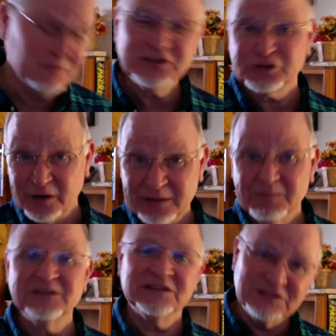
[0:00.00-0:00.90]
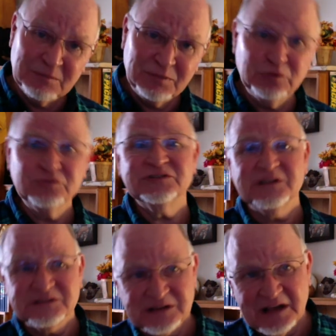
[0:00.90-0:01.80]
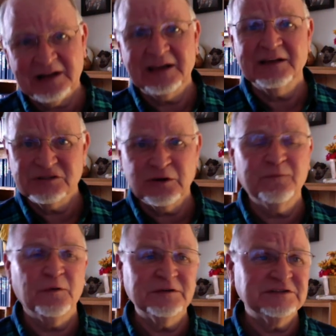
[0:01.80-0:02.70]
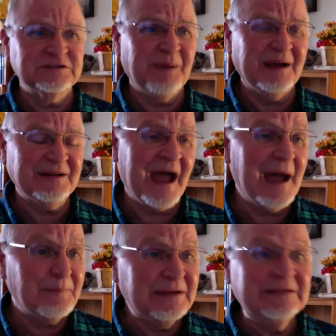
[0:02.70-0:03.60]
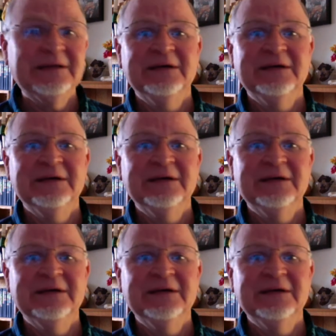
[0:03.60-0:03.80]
mistreatment, this abuse, this killing, and so forth that's about to happen.